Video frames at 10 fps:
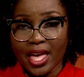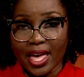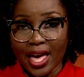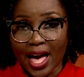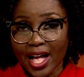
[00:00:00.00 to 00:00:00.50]

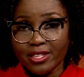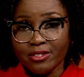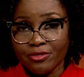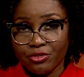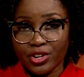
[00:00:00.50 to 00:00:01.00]
a
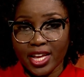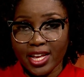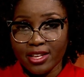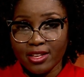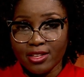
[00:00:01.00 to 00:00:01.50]

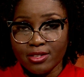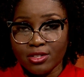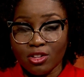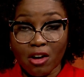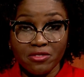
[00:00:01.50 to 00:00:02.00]
hands-free
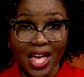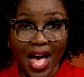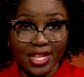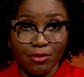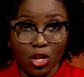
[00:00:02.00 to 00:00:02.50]
stuffed
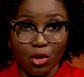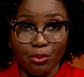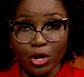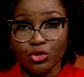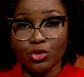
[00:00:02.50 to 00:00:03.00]
animal
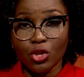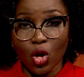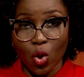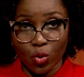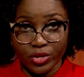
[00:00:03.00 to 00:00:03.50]
bottle
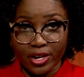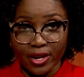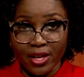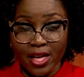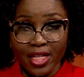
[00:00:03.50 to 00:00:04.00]

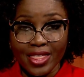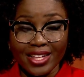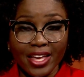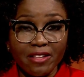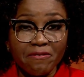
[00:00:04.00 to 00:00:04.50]
holder
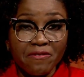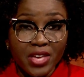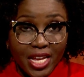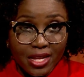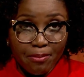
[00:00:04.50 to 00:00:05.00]
that can
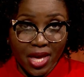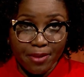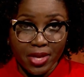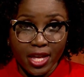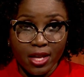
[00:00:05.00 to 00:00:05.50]
feed a
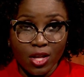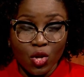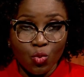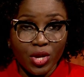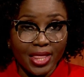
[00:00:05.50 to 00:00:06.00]
baby
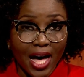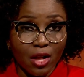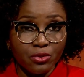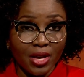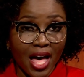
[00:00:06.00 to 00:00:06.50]

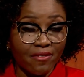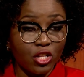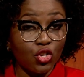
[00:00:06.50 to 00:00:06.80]
without having